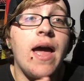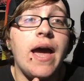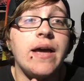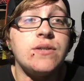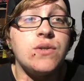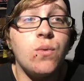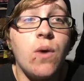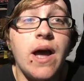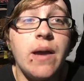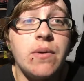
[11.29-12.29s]
as to
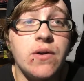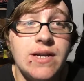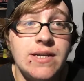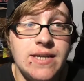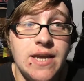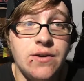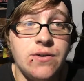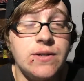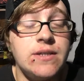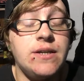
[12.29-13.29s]
why Bernie
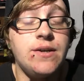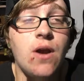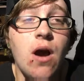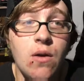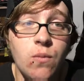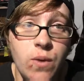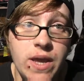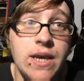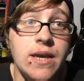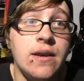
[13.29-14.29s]
Sanders did not
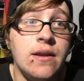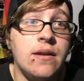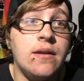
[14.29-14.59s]
win